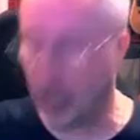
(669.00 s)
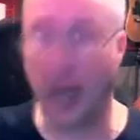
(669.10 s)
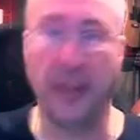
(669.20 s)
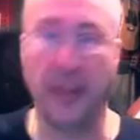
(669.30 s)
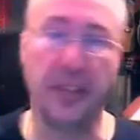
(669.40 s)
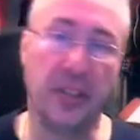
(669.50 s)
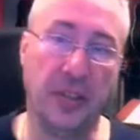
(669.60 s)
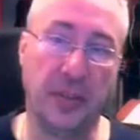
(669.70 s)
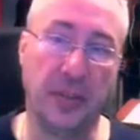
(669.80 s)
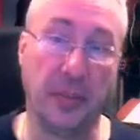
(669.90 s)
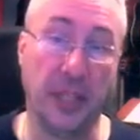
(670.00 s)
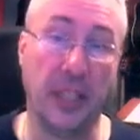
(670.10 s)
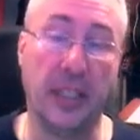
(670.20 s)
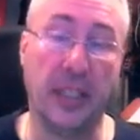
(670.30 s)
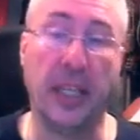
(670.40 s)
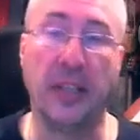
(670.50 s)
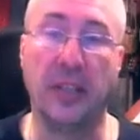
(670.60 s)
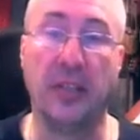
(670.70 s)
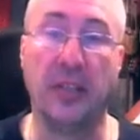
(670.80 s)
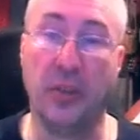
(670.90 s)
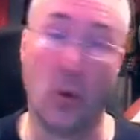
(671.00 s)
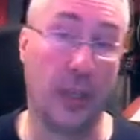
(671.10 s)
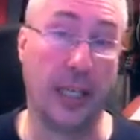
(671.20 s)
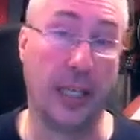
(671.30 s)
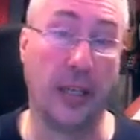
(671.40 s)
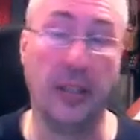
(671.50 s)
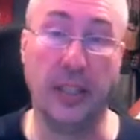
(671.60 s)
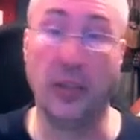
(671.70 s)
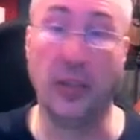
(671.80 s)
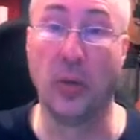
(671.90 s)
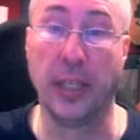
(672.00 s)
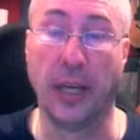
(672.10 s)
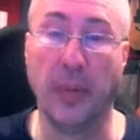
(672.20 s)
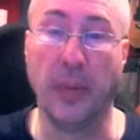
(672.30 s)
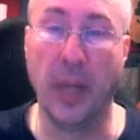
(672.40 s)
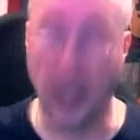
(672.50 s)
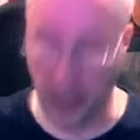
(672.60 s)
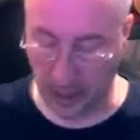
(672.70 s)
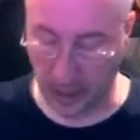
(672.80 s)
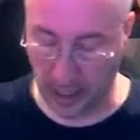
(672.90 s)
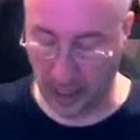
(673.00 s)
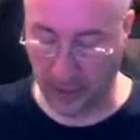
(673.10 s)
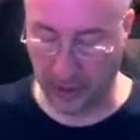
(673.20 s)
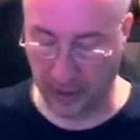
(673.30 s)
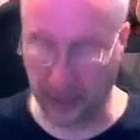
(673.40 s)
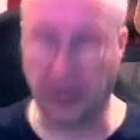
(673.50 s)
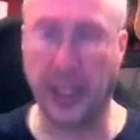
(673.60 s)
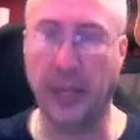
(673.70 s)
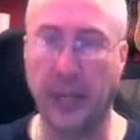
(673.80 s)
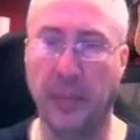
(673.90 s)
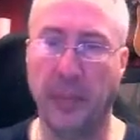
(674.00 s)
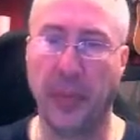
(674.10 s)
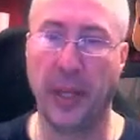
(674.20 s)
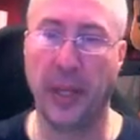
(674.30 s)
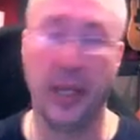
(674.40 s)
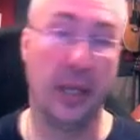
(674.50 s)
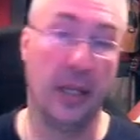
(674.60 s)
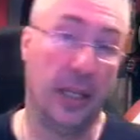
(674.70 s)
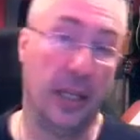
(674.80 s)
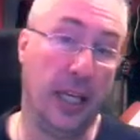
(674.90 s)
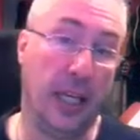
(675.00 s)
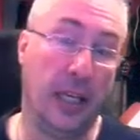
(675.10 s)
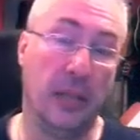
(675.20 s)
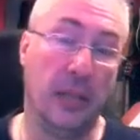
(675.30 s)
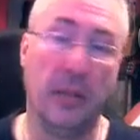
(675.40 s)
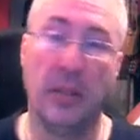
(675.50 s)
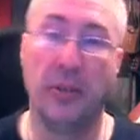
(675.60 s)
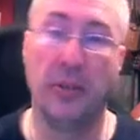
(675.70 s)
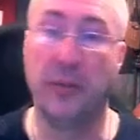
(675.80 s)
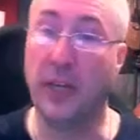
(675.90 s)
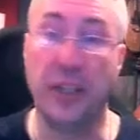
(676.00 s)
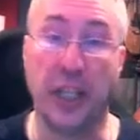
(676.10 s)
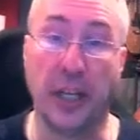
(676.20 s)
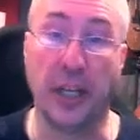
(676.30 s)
this is from D to D. This is Dorian, D Dorian. Third degree, E, Phrygian.